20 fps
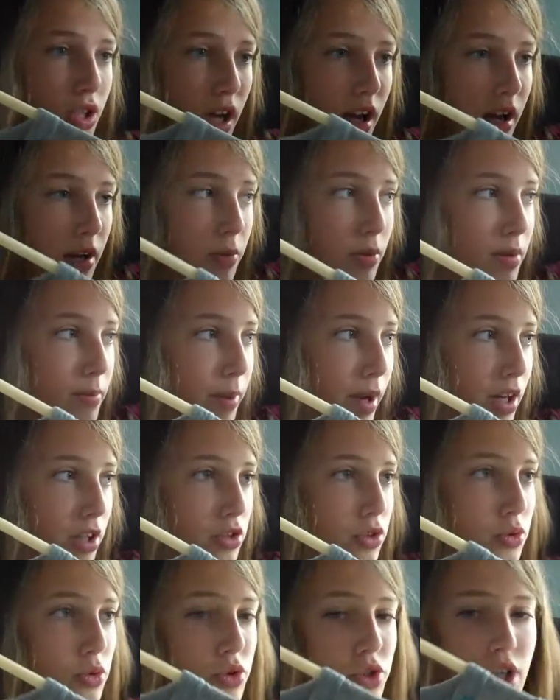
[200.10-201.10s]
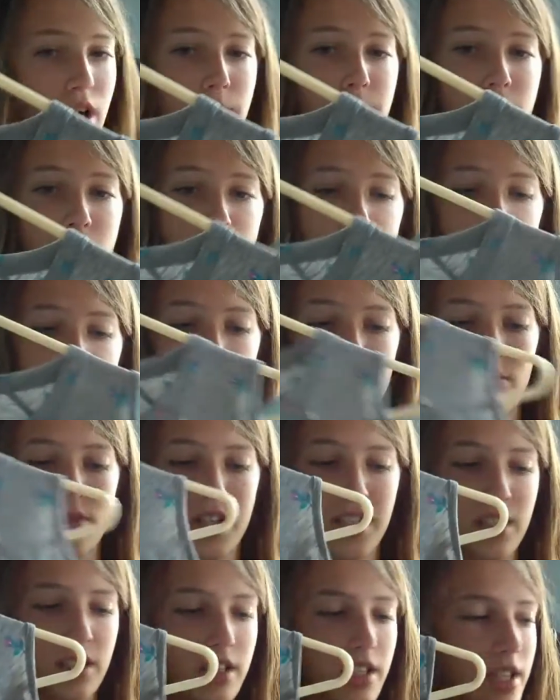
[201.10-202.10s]
I went back to school shopping just
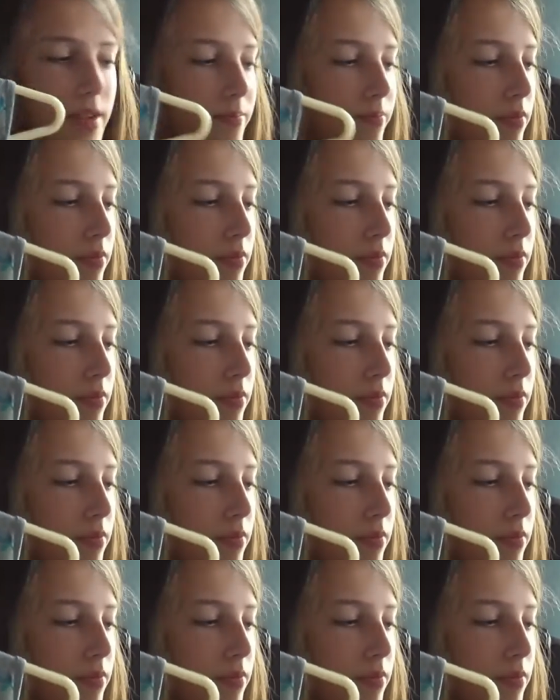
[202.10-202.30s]
recently.